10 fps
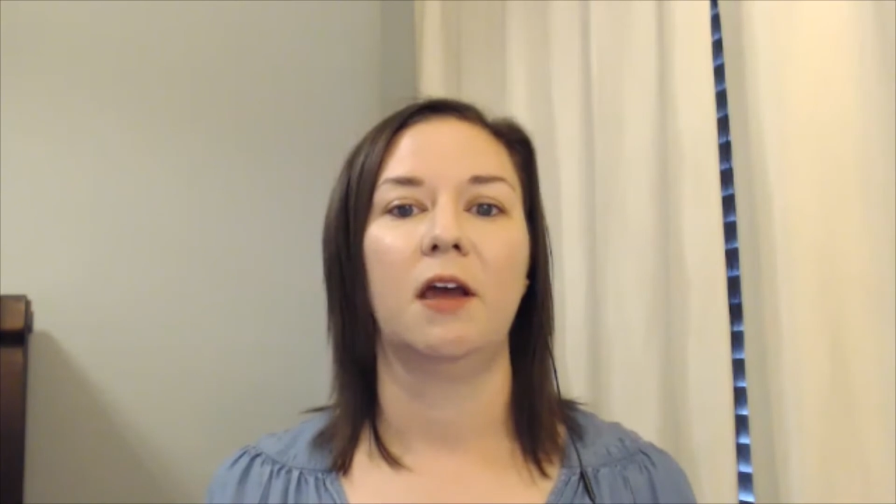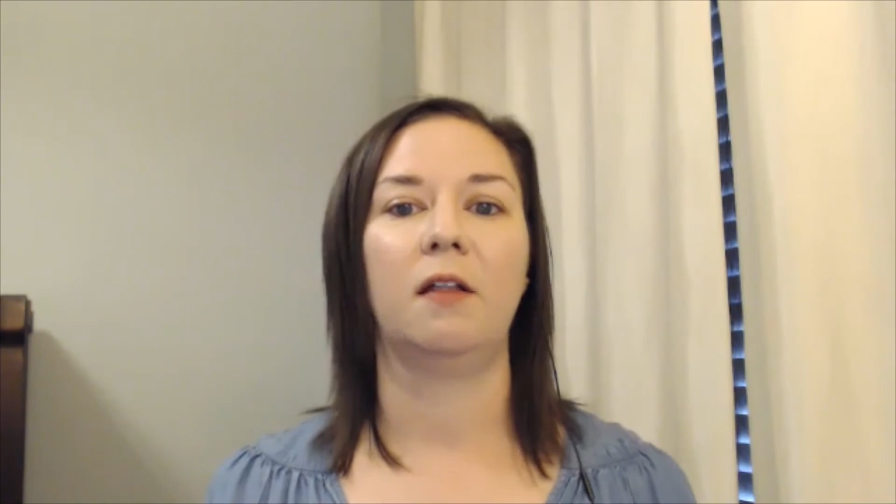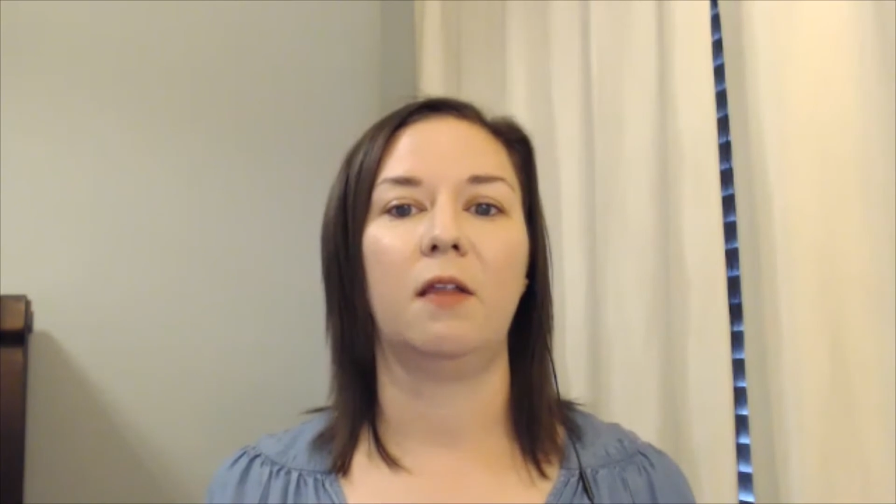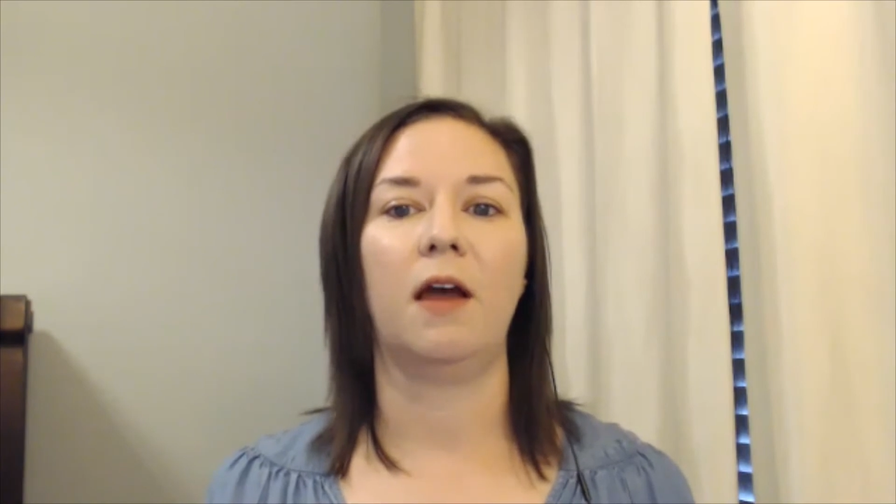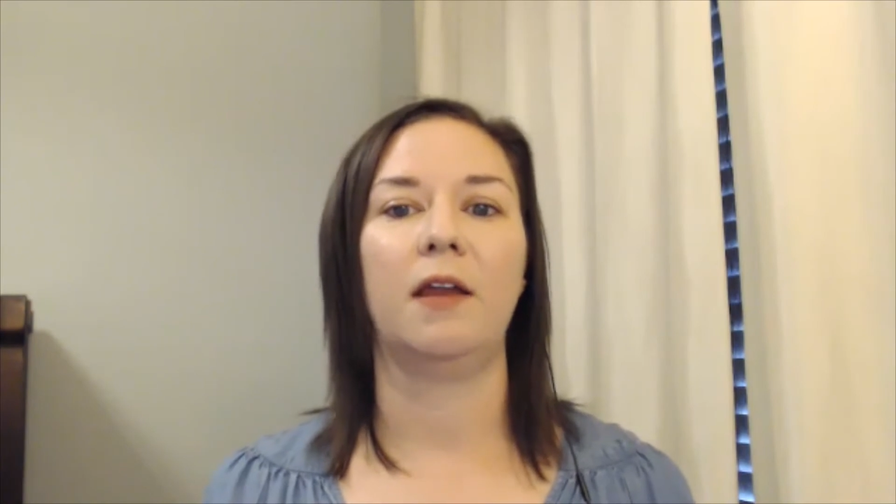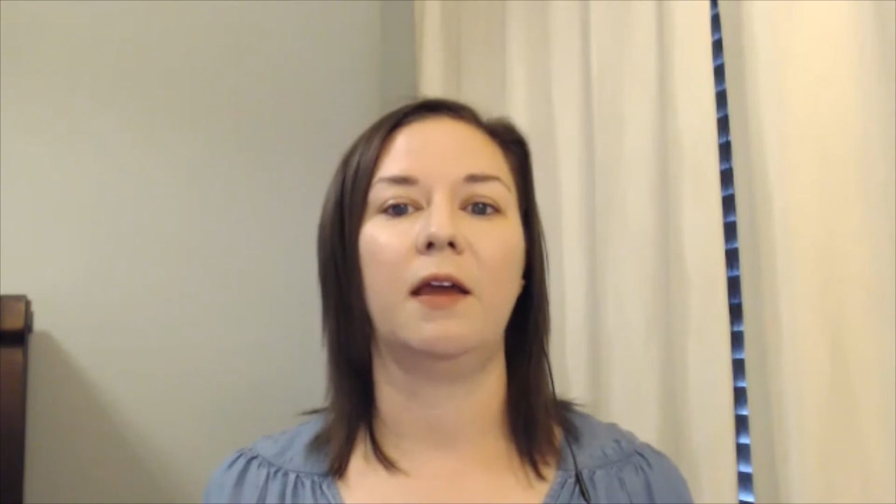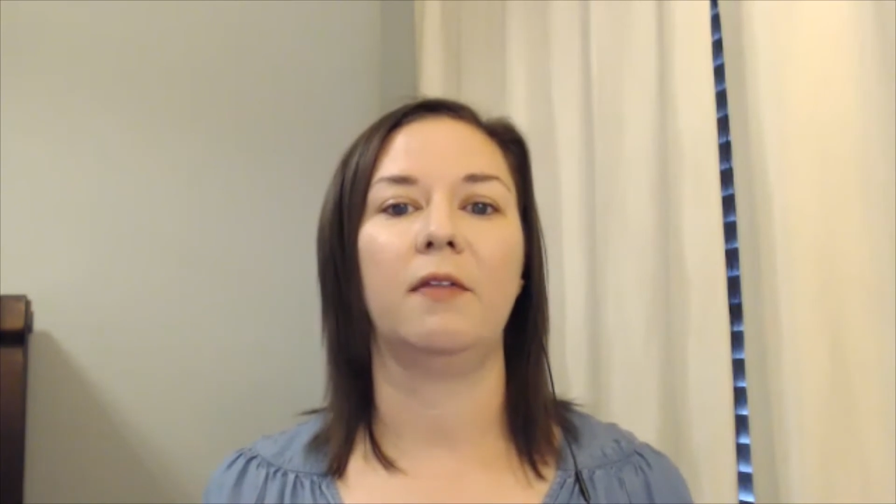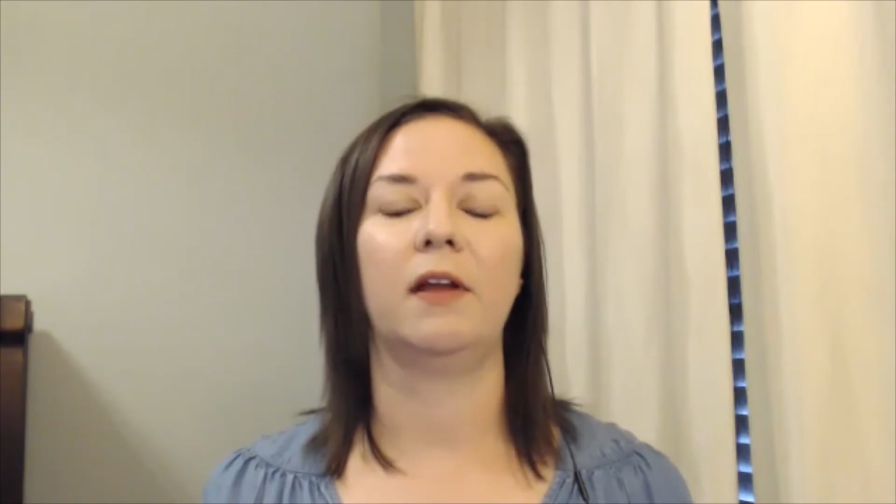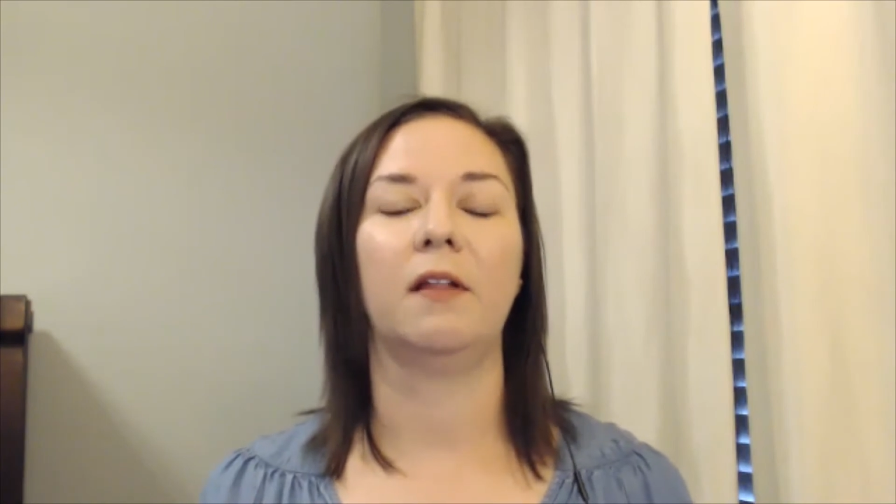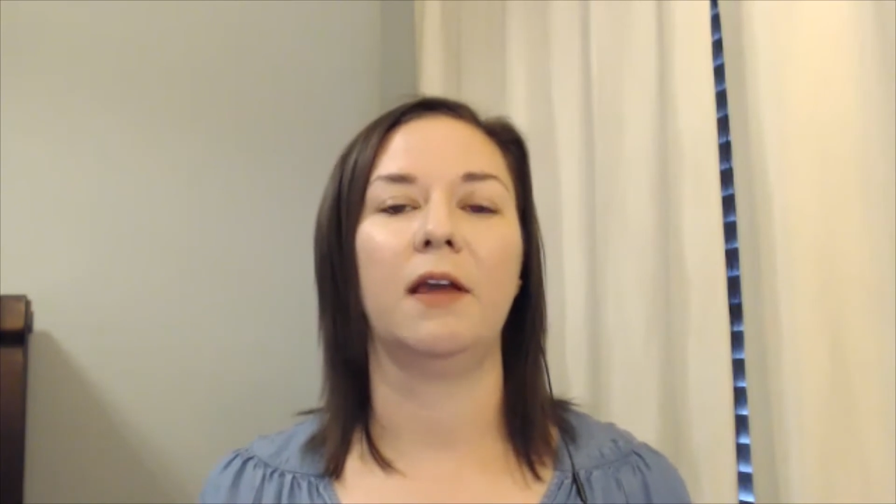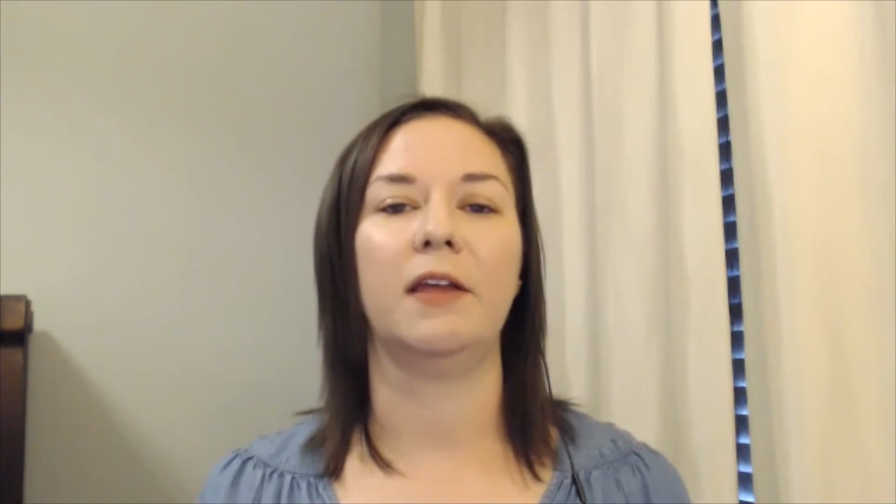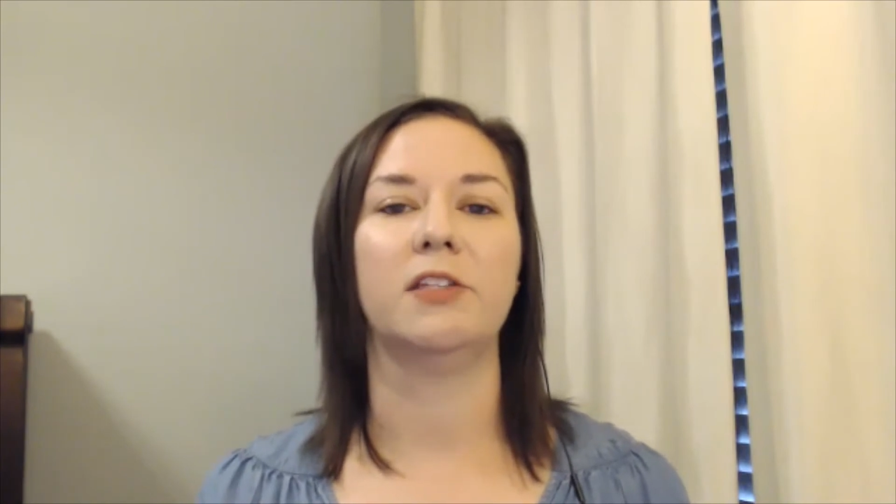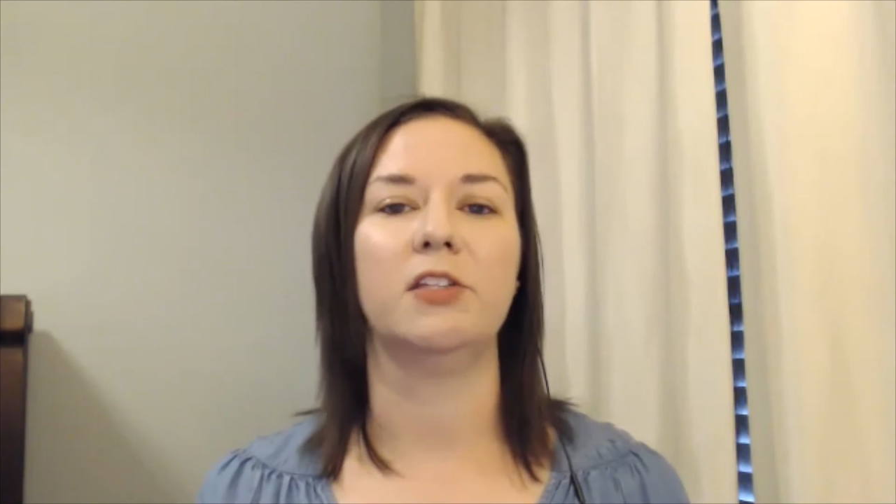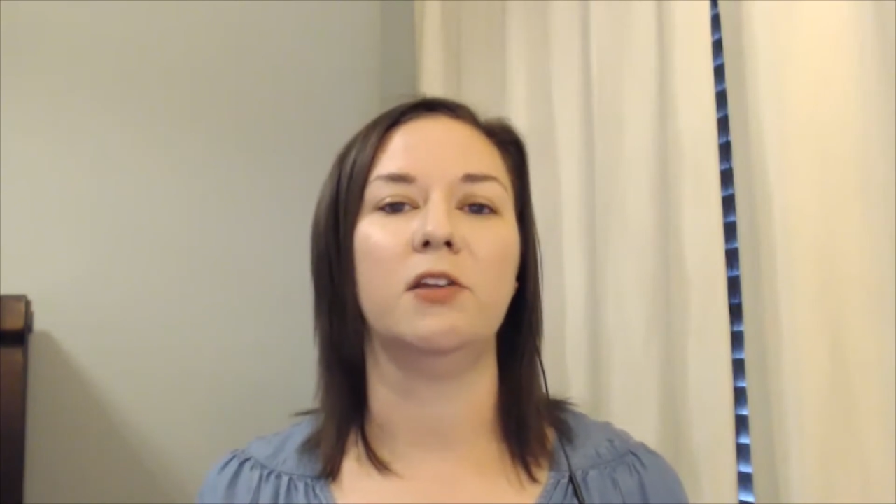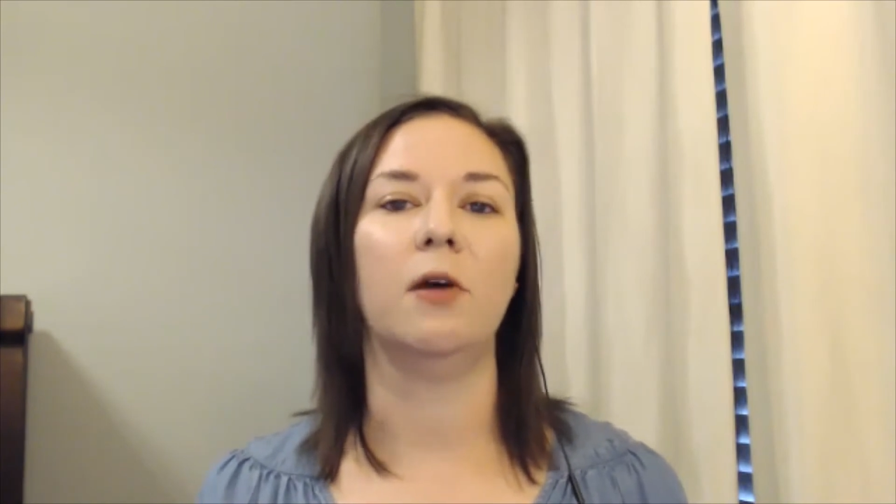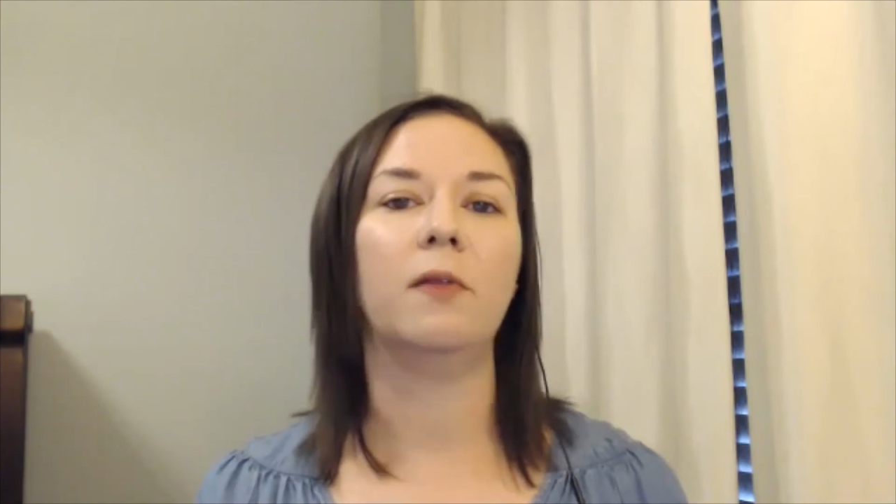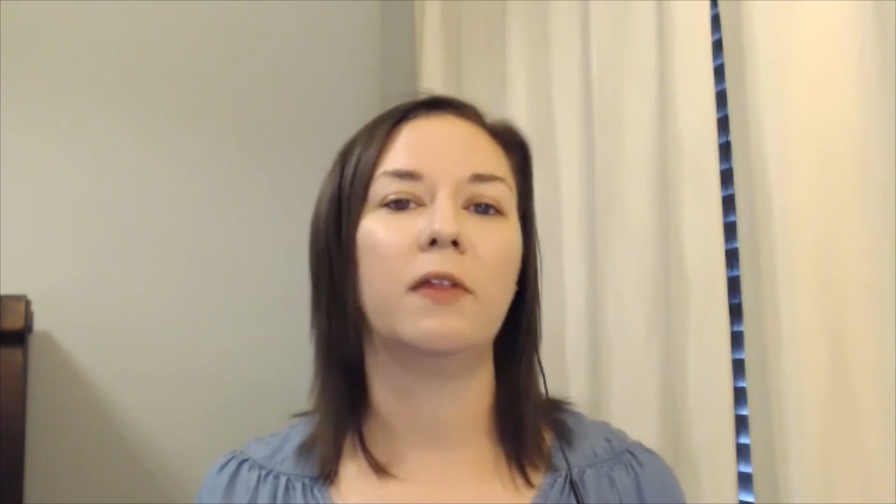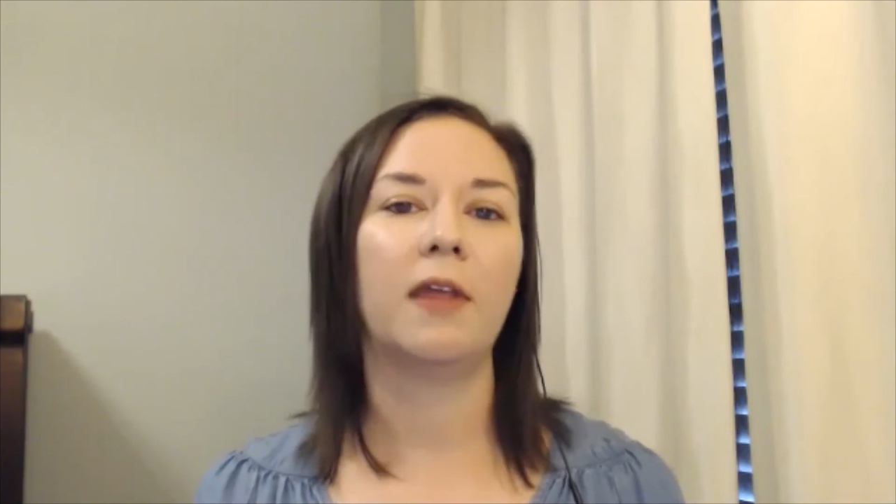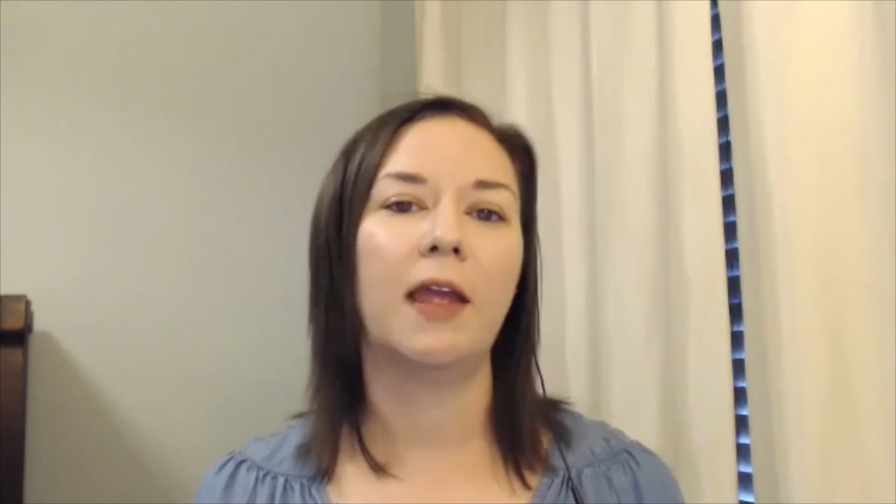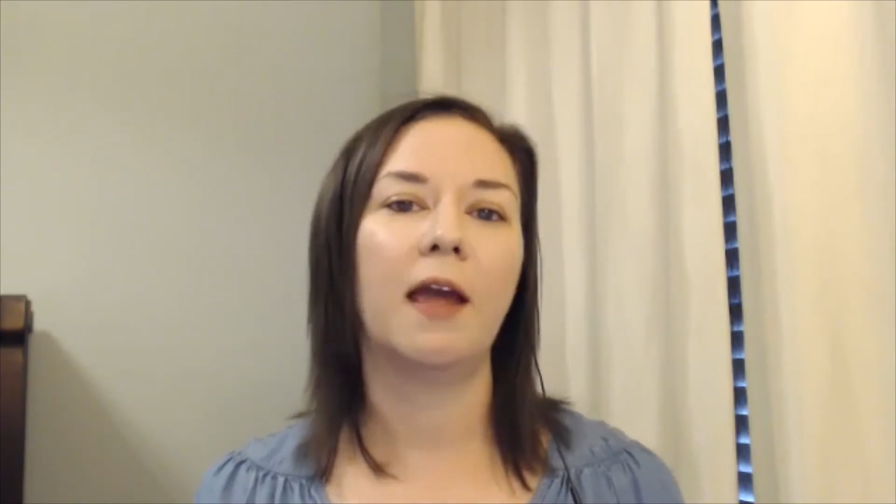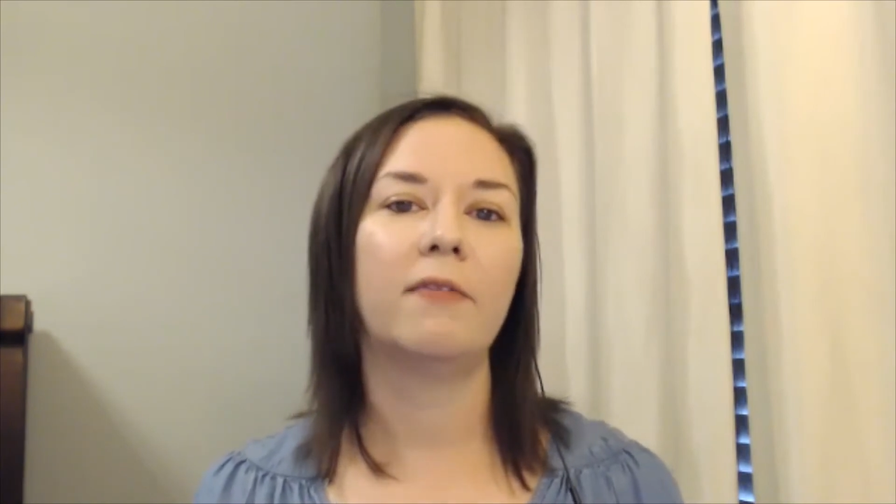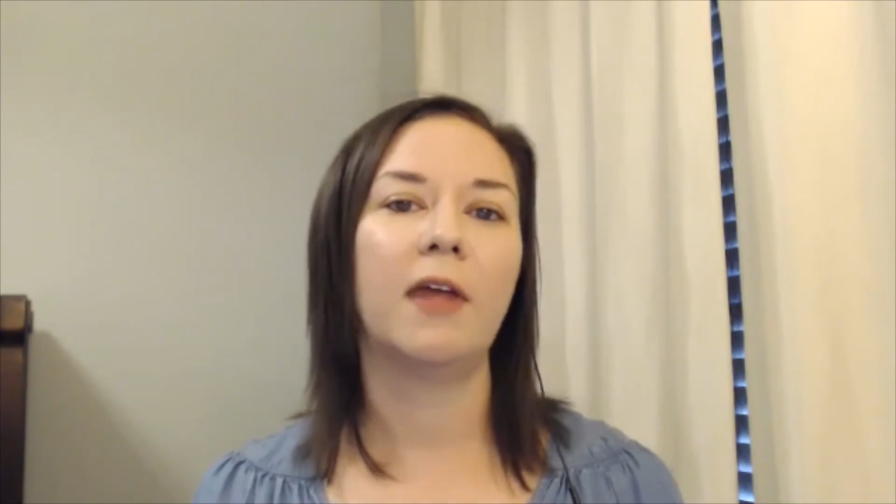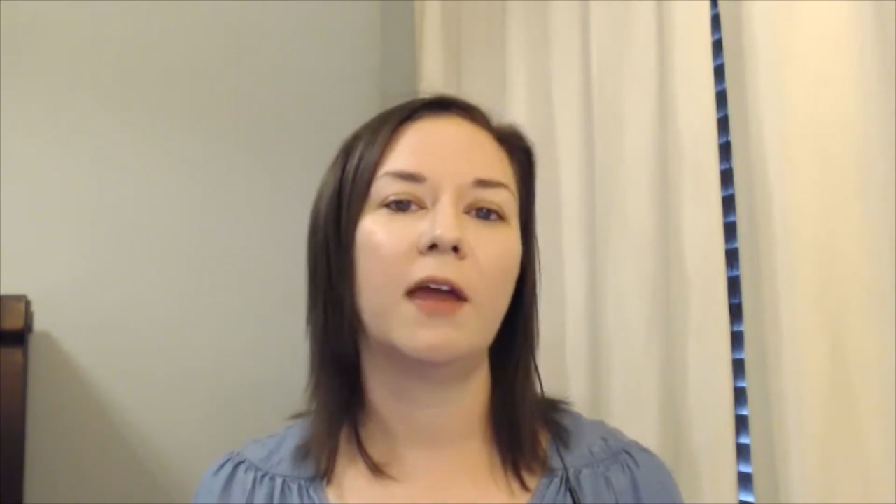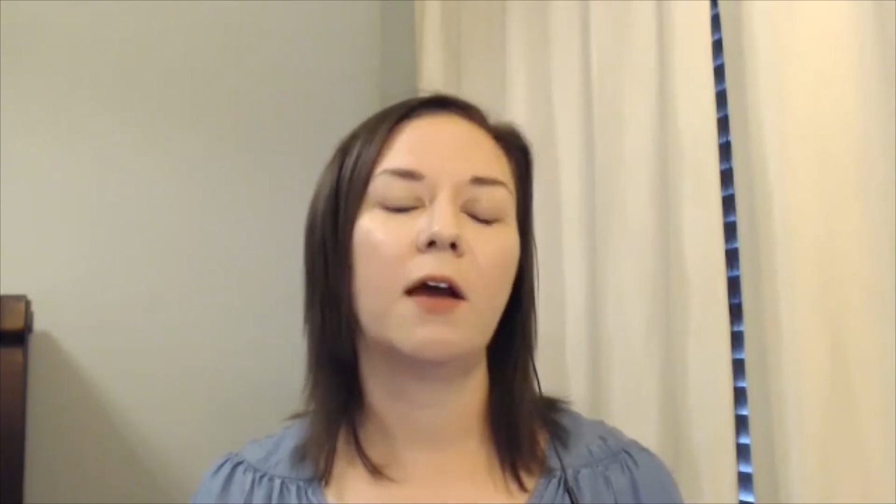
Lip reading: a lot now that clients know that they have that